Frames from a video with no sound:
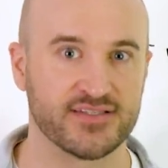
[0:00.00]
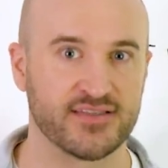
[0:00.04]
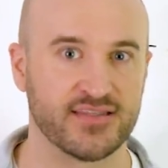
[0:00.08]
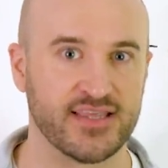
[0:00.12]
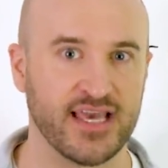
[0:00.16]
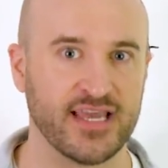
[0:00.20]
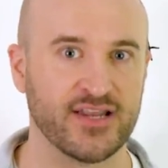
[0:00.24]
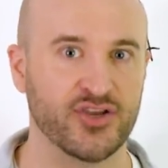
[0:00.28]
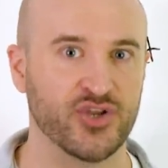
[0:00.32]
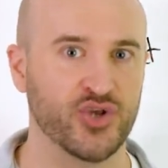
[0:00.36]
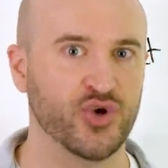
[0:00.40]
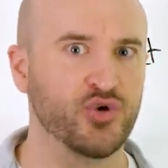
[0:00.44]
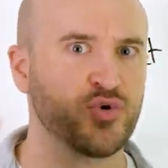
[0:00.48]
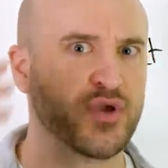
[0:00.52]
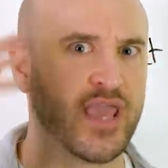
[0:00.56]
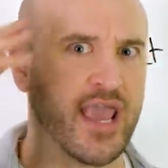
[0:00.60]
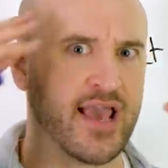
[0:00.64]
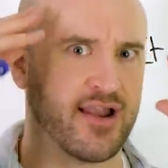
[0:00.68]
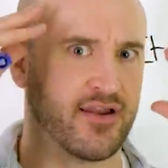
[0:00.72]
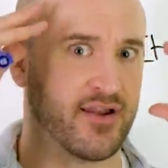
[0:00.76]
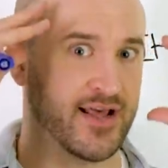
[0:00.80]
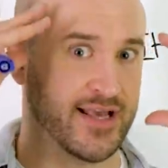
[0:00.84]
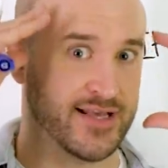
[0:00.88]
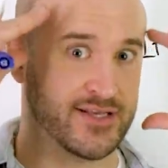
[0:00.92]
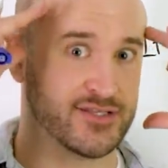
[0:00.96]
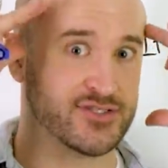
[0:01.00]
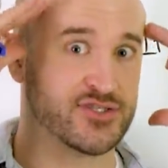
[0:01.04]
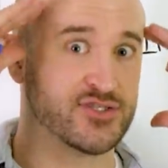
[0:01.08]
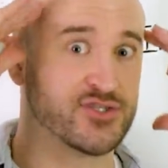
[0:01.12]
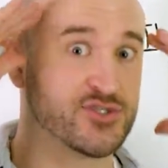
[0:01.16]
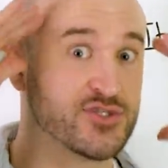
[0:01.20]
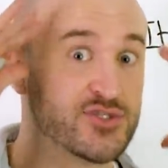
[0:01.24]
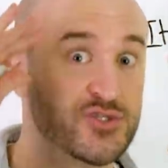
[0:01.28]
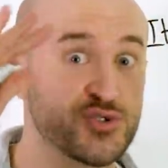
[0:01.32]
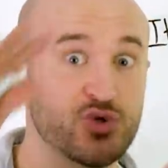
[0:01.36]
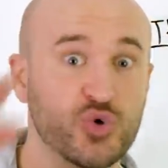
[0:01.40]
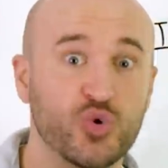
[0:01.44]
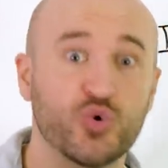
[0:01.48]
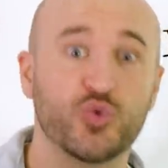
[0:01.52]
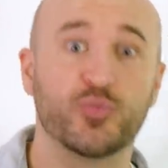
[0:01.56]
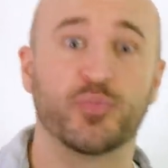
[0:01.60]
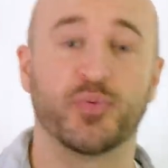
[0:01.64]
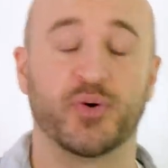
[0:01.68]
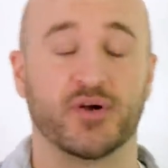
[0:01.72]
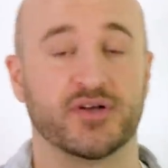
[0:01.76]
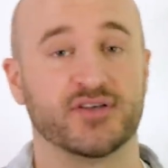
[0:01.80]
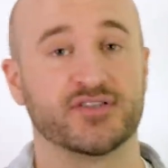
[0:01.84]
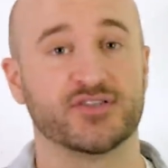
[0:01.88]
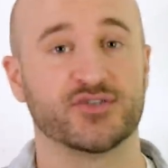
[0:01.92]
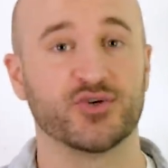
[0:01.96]
then you get, like,
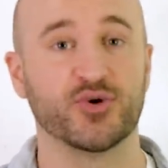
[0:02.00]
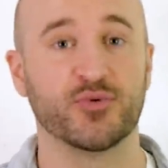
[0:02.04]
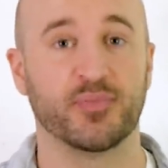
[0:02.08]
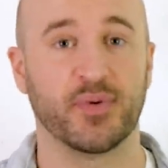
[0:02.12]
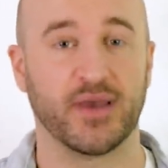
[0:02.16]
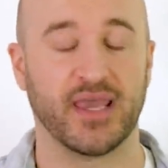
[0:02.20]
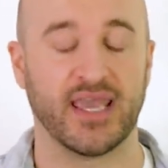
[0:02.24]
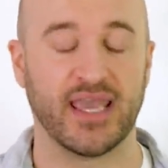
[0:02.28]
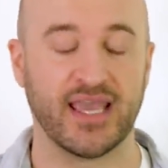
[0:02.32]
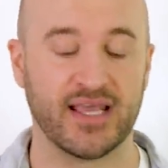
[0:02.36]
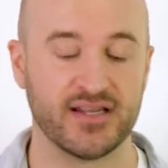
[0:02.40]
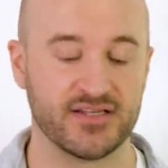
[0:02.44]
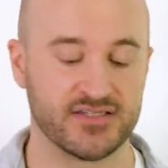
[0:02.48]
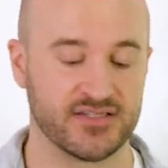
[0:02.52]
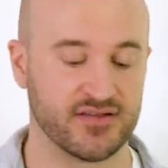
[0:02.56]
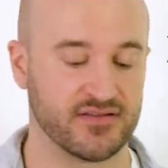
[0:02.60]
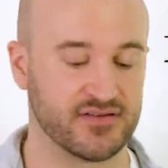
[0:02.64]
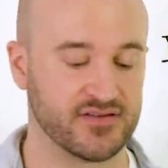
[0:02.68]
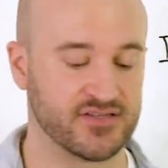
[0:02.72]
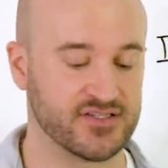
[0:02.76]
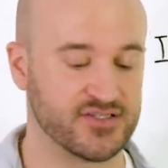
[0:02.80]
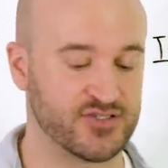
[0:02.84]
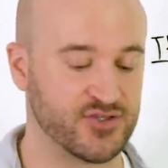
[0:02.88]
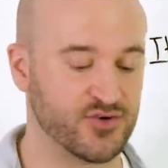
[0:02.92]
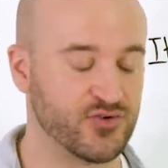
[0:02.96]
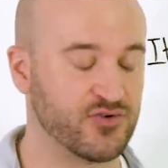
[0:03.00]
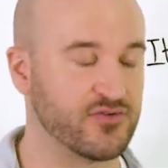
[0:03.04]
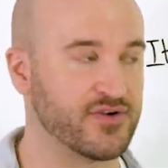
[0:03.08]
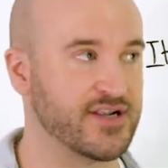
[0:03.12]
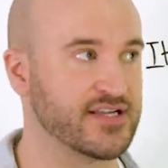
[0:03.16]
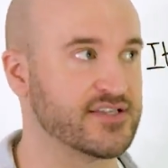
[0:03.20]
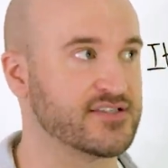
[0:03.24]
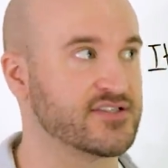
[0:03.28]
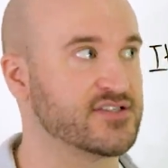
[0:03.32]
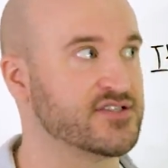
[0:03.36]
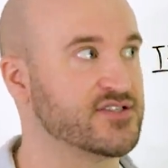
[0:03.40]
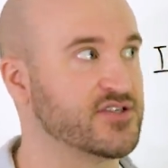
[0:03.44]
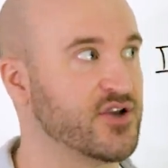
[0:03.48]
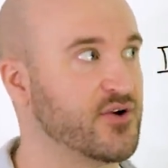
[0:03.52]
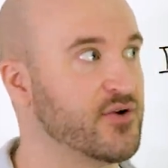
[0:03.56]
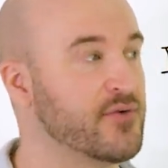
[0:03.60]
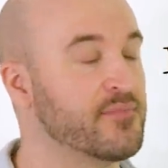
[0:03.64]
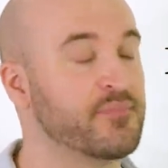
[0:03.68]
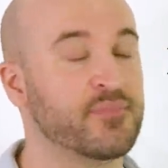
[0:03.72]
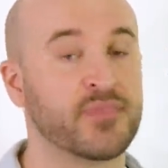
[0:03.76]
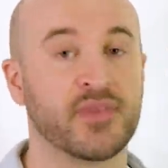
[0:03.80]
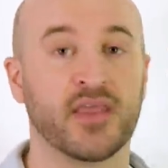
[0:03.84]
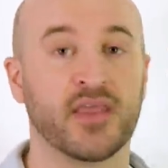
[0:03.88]
super, super into the stories. So